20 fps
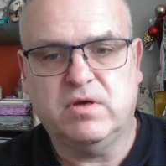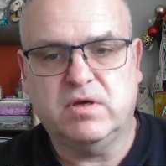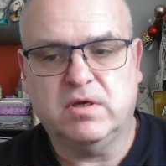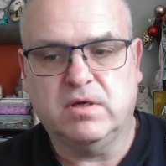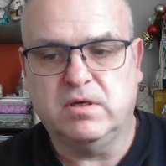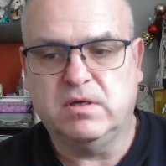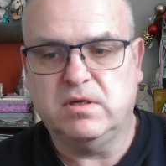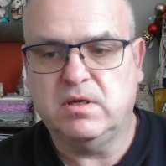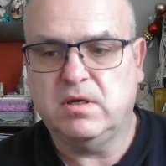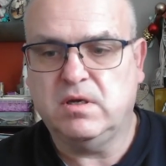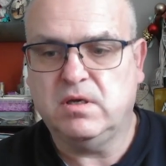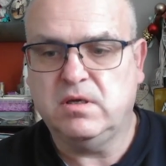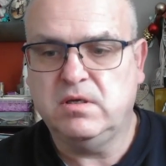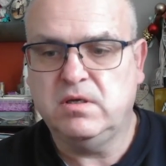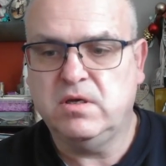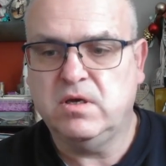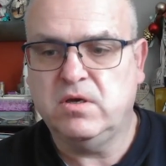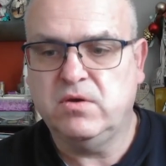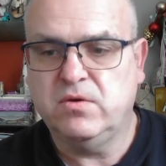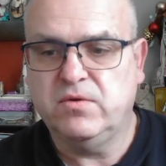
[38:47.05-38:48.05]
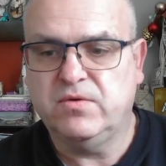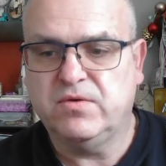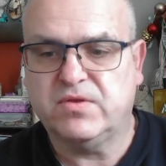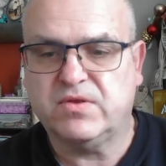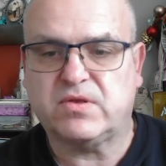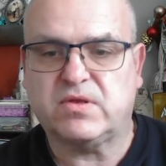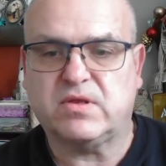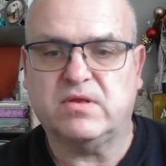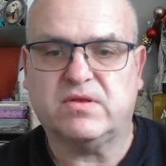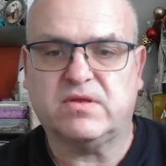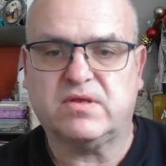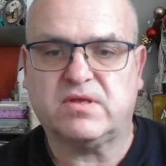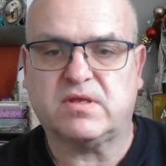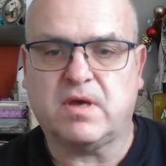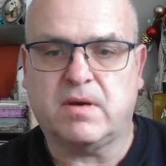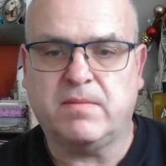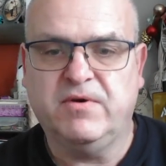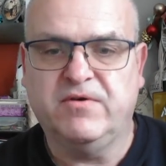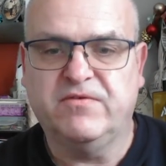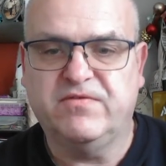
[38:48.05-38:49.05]
can use
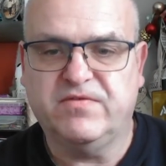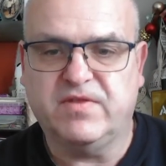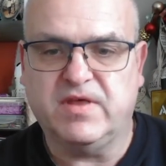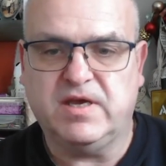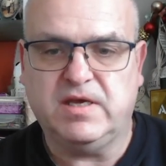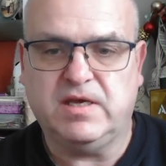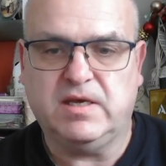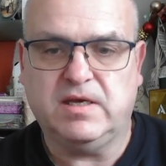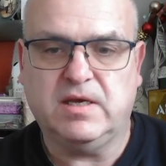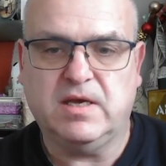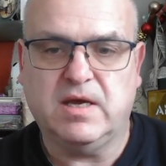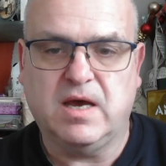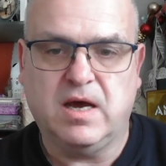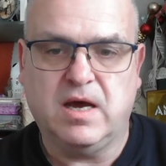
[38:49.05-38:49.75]
some of the,